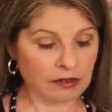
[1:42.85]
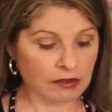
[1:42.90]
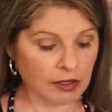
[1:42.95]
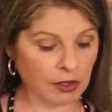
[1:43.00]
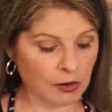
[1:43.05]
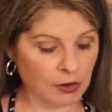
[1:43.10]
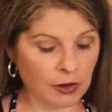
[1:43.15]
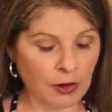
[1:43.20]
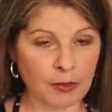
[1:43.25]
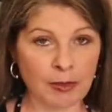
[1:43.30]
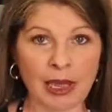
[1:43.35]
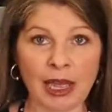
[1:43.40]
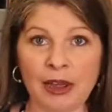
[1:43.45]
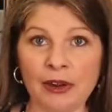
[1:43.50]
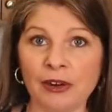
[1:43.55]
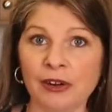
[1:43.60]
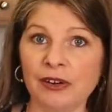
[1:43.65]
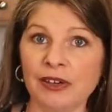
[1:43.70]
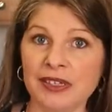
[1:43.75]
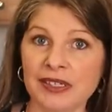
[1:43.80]
Cocoa
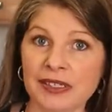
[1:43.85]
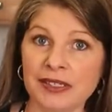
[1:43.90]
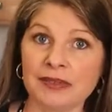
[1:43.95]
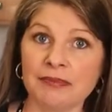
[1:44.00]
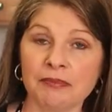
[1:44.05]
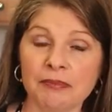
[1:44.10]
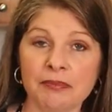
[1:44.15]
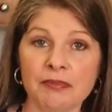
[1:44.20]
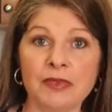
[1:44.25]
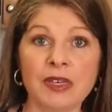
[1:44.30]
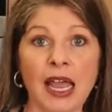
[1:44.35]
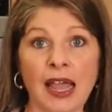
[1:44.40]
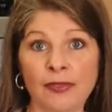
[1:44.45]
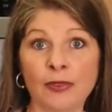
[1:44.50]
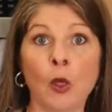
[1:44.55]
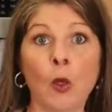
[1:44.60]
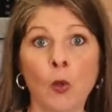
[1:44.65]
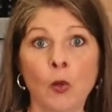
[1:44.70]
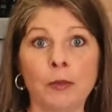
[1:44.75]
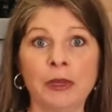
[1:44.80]
powder is not
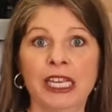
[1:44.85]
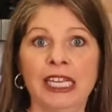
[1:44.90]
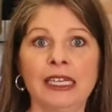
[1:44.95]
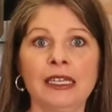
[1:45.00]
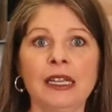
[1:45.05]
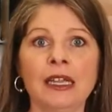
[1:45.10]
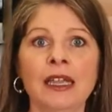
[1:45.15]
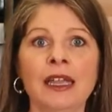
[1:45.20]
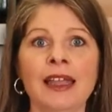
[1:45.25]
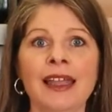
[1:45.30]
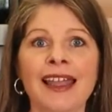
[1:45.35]
the whole bean.